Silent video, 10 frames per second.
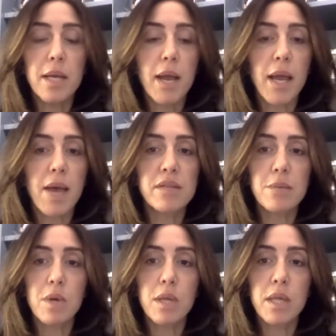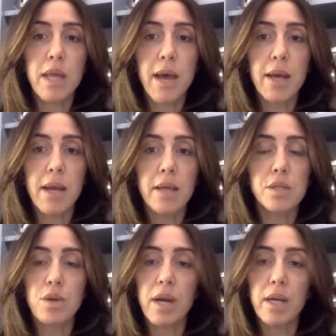And I have someone that has a
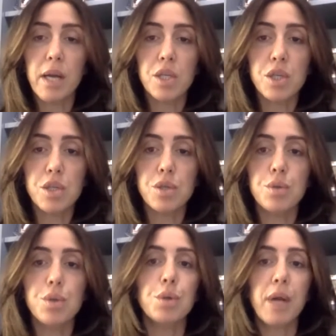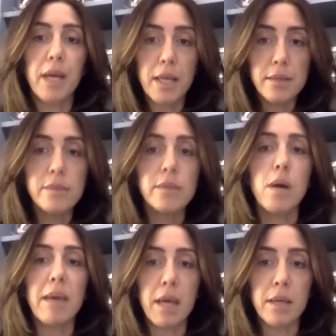direct connection to Ukrainians
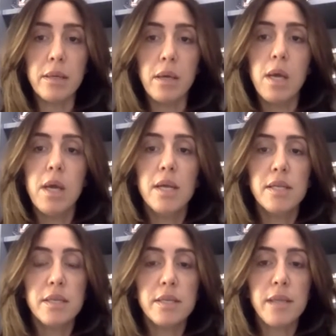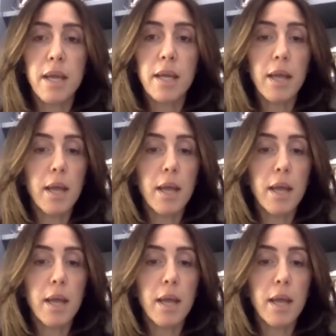coming in to the state.